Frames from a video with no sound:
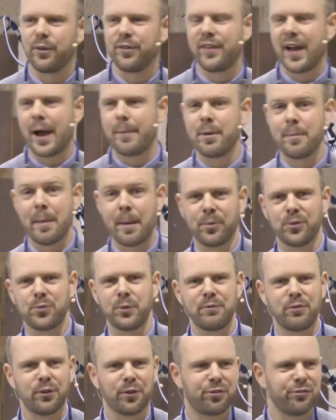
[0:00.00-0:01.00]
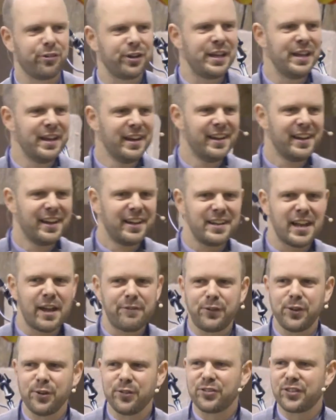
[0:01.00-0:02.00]
with family members. We've got three
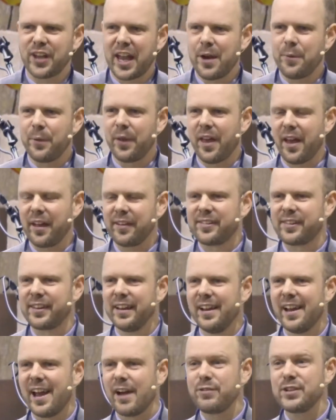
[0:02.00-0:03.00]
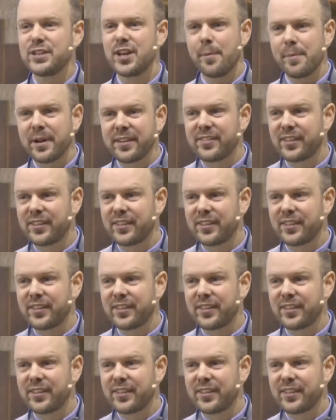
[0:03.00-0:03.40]
nephews staying with us. Every time I